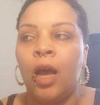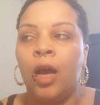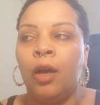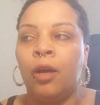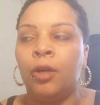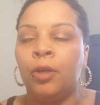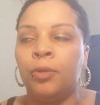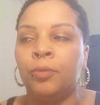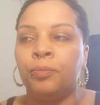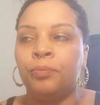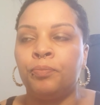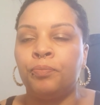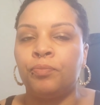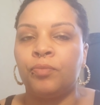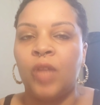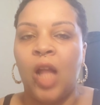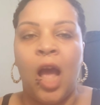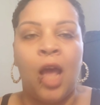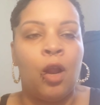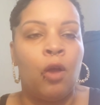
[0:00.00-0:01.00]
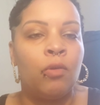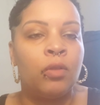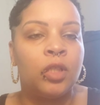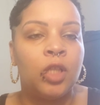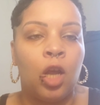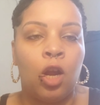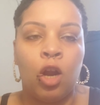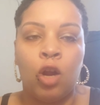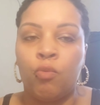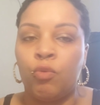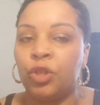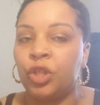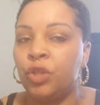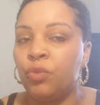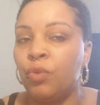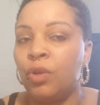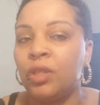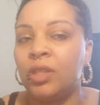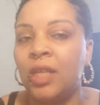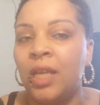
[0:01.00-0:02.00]
Um, I don't tell her what
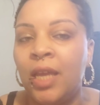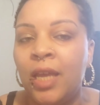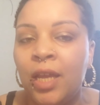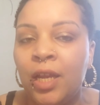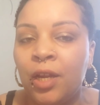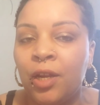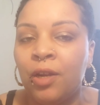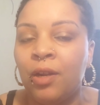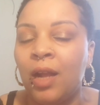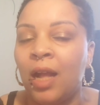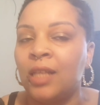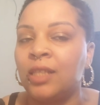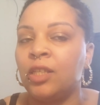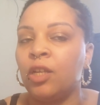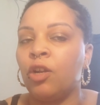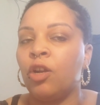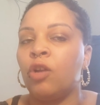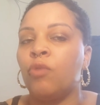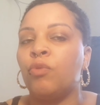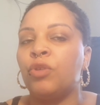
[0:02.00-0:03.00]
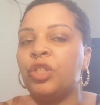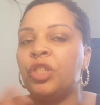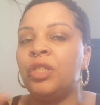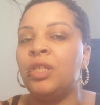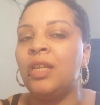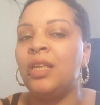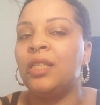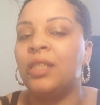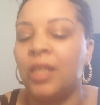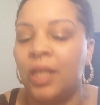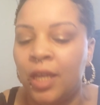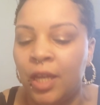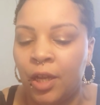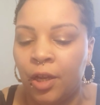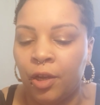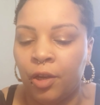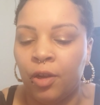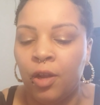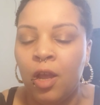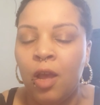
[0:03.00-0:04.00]
she wants to hear. I tell her what she needs to
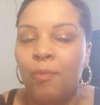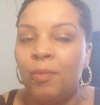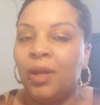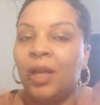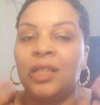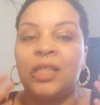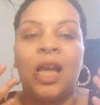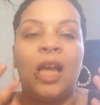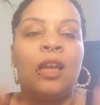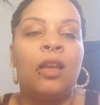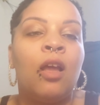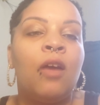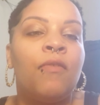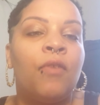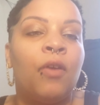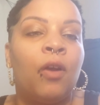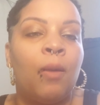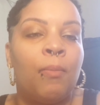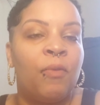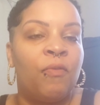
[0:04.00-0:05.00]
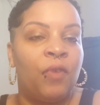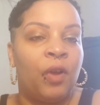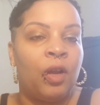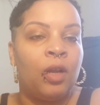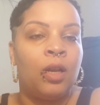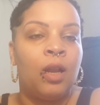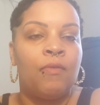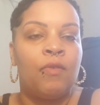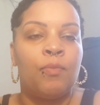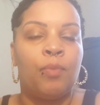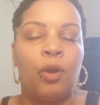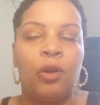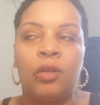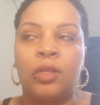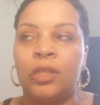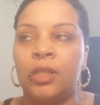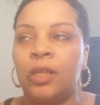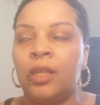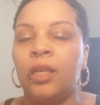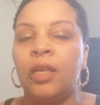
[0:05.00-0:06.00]
hear because I love her. I'm a very loving
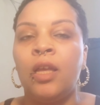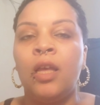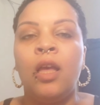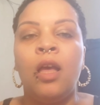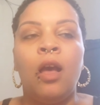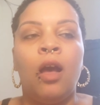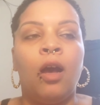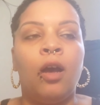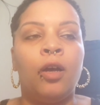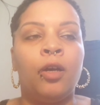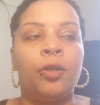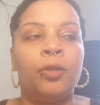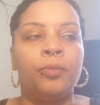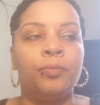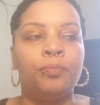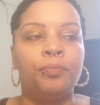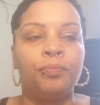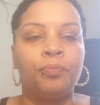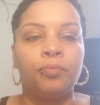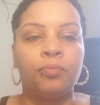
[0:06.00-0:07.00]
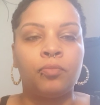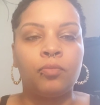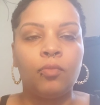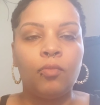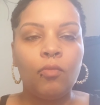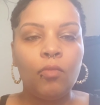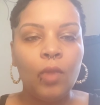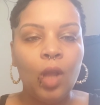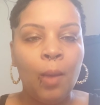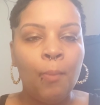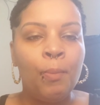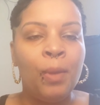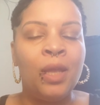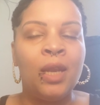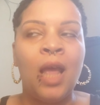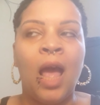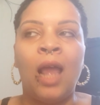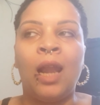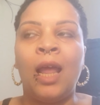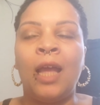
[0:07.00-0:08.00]
person. Um,
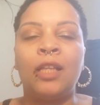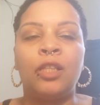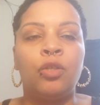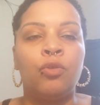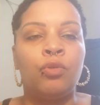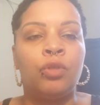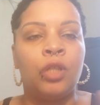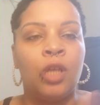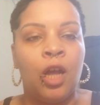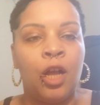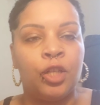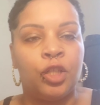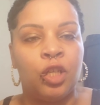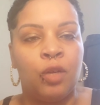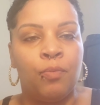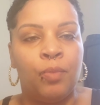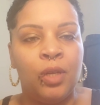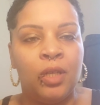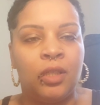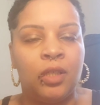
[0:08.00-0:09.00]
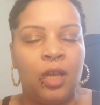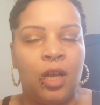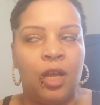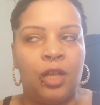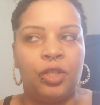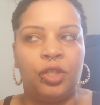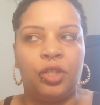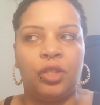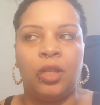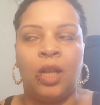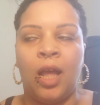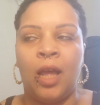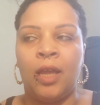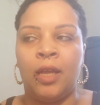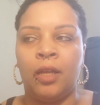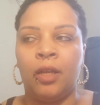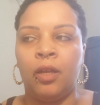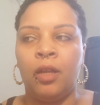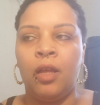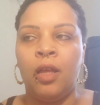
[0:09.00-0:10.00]
meaning I like to touch and be touched.
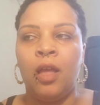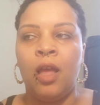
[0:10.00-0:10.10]
Like